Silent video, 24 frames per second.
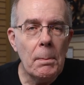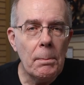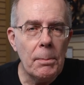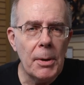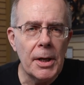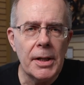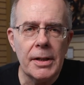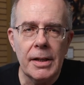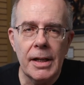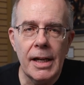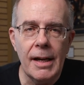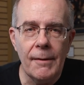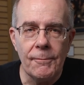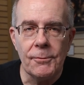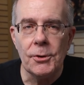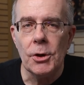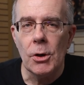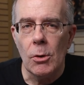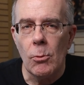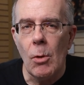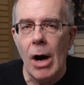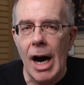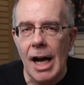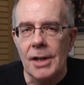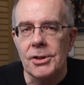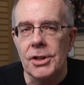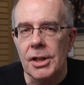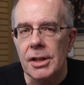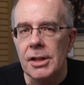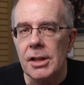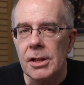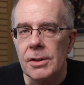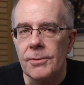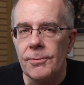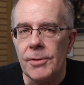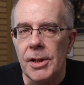But if you're watching
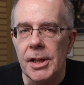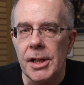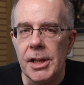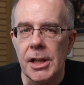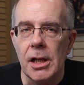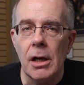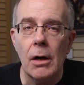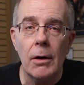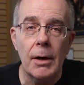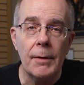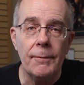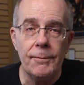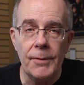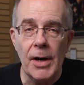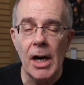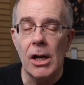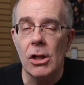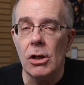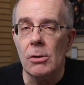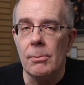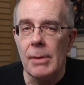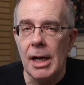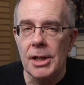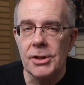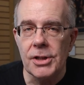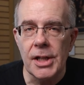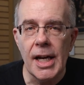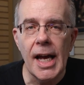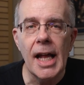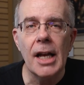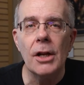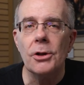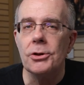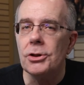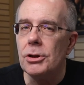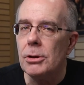this video and follow my
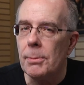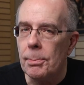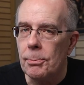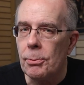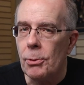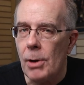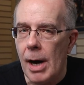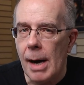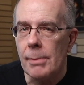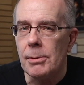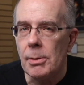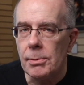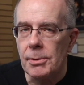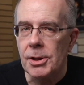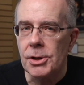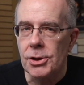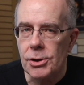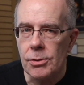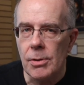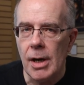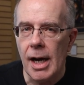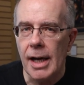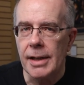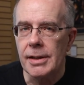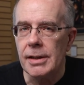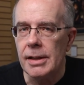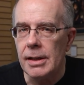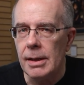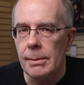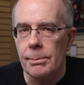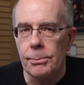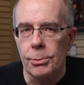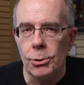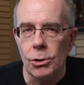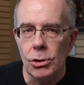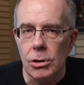channel, you're probably trying to
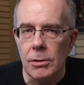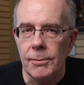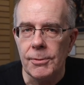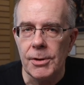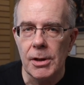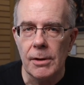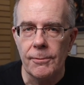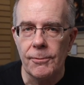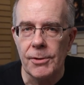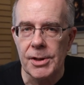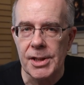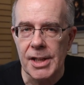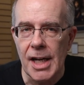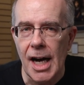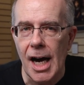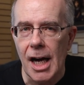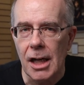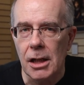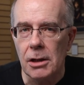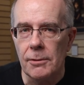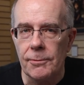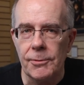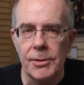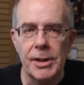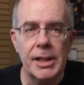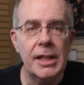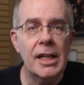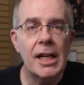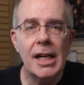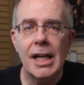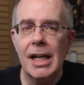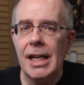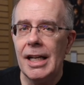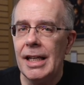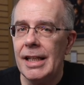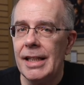improve your photography,
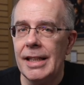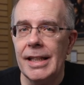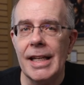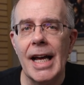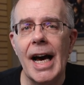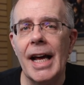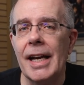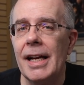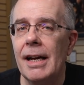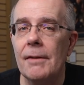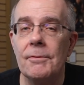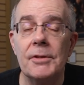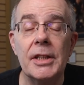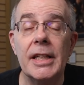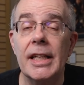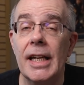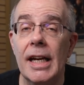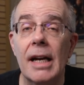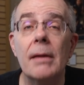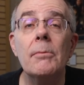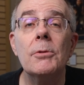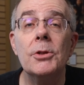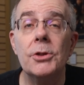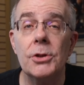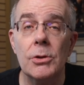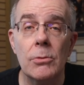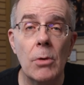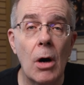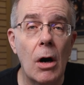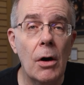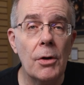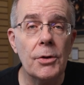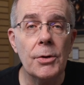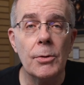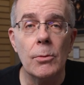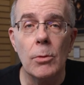not have the camera do
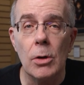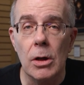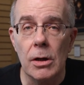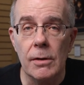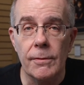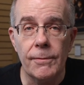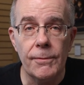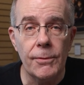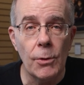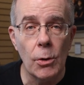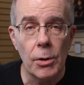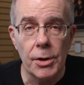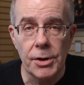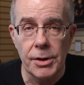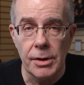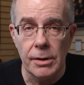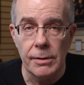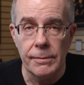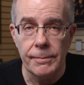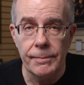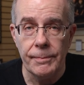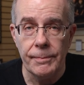all the work for you.